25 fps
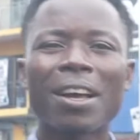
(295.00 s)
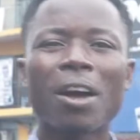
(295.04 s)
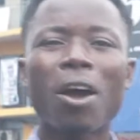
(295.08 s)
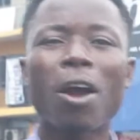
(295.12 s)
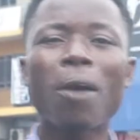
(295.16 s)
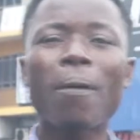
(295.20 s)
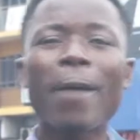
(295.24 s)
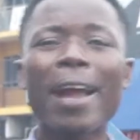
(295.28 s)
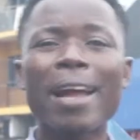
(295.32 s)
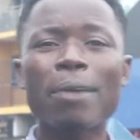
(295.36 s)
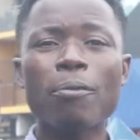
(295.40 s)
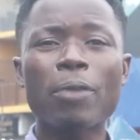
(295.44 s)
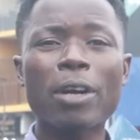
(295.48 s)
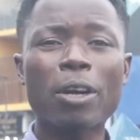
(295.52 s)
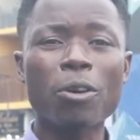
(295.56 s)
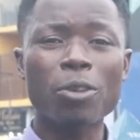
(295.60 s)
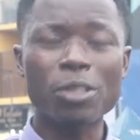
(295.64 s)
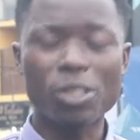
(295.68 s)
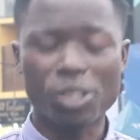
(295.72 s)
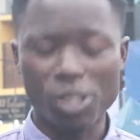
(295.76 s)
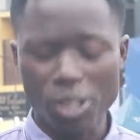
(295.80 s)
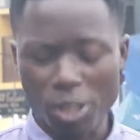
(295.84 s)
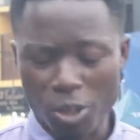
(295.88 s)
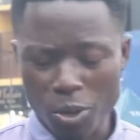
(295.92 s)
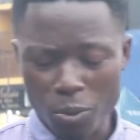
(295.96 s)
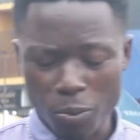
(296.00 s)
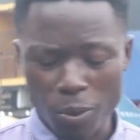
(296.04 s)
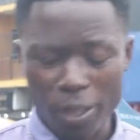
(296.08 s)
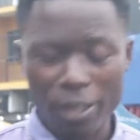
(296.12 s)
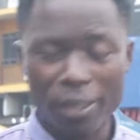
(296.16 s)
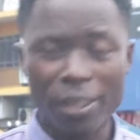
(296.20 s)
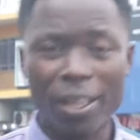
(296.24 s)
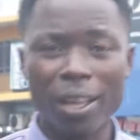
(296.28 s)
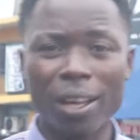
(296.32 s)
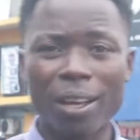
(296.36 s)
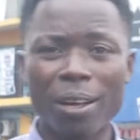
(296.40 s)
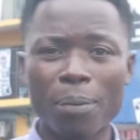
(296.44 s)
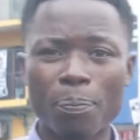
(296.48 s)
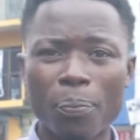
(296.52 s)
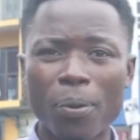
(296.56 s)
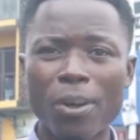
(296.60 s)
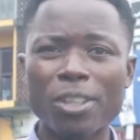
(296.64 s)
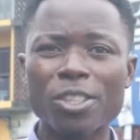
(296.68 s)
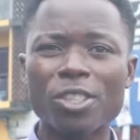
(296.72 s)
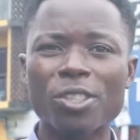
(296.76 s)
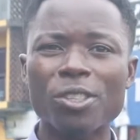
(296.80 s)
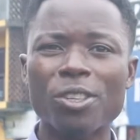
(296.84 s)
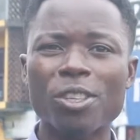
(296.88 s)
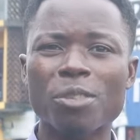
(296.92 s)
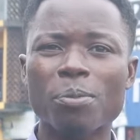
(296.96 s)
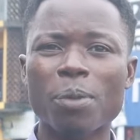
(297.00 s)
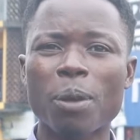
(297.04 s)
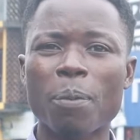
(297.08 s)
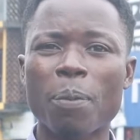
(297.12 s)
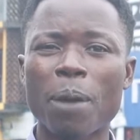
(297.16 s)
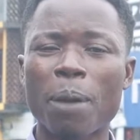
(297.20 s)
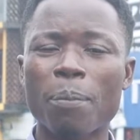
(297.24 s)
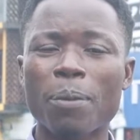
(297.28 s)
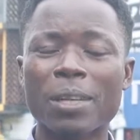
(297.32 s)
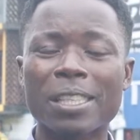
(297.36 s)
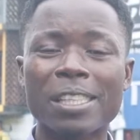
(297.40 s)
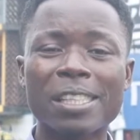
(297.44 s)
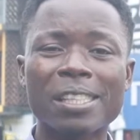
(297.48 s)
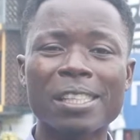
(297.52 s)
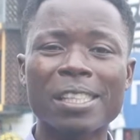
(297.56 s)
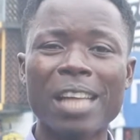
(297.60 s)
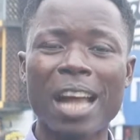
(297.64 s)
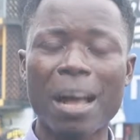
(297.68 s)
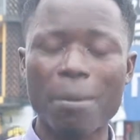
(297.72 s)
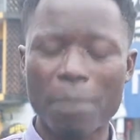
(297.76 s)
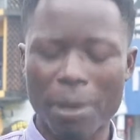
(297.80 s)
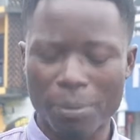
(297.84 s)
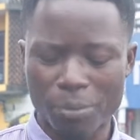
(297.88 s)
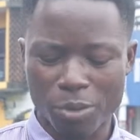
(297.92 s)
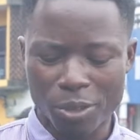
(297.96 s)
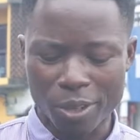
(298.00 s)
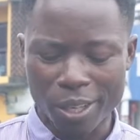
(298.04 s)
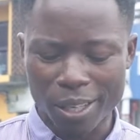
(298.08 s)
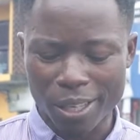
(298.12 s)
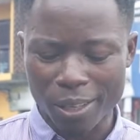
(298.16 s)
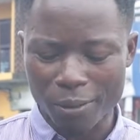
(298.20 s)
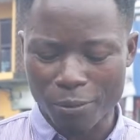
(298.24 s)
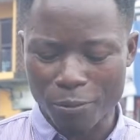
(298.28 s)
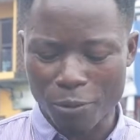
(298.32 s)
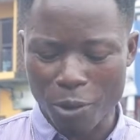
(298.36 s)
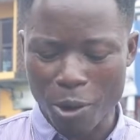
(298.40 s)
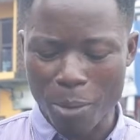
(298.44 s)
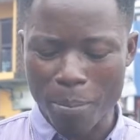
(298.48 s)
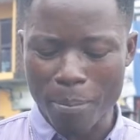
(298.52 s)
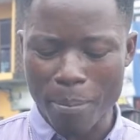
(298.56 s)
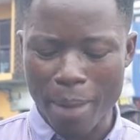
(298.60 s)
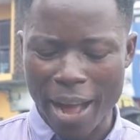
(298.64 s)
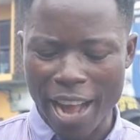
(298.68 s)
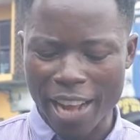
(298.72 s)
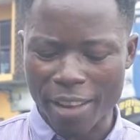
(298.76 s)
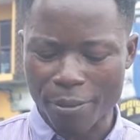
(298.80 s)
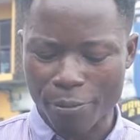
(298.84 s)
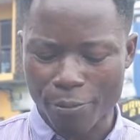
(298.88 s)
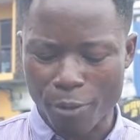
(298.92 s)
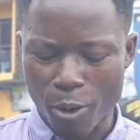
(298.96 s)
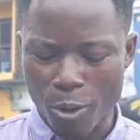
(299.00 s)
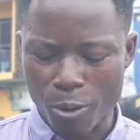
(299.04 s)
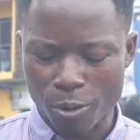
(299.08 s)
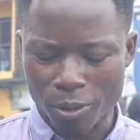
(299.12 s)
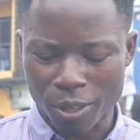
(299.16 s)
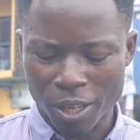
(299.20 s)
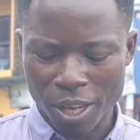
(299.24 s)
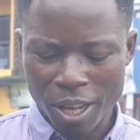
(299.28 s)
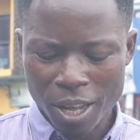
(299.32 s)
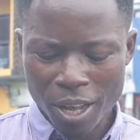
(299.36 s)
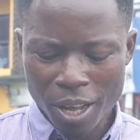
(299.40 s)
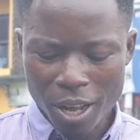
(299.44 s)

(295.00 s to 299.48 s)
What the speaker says: All right, we continue with the Punch newspaper, but this time I'm doing it from my phone.